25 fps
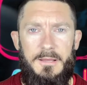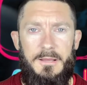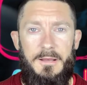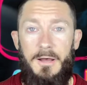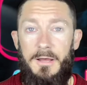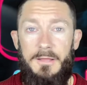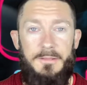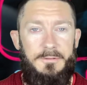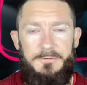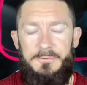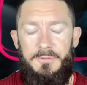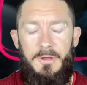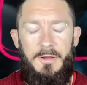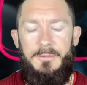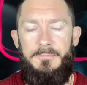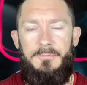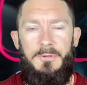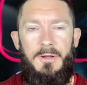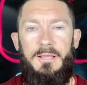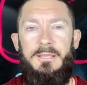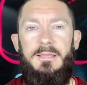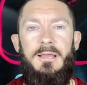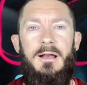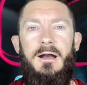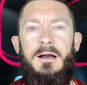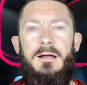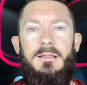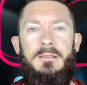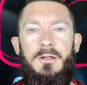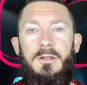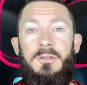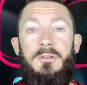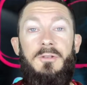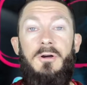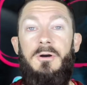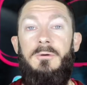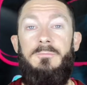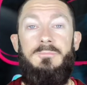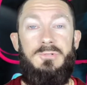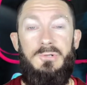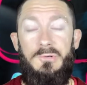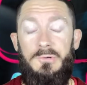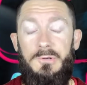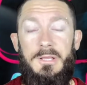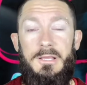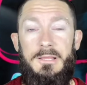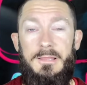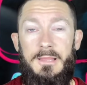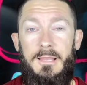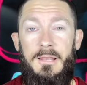I can't, I know I'm
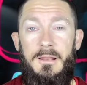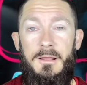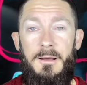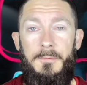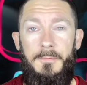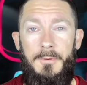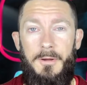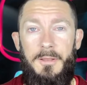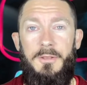talking that up.